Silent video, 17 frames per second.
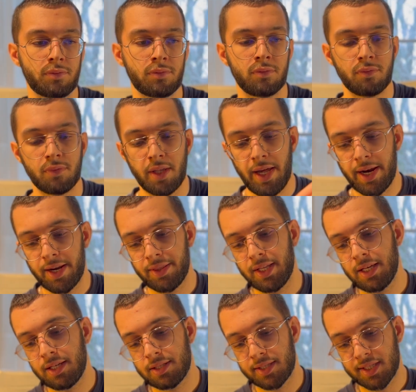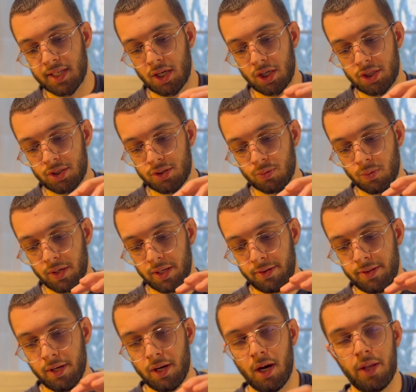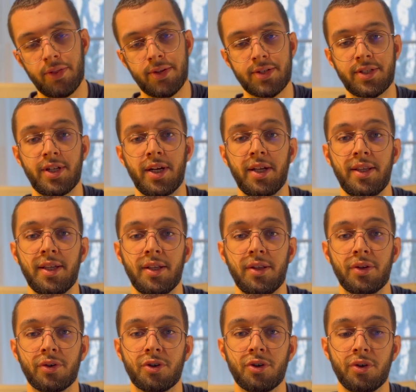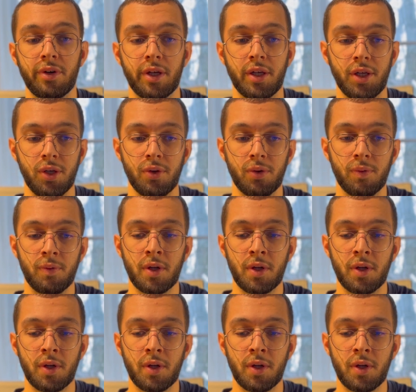And I think it starts with understanding the current you,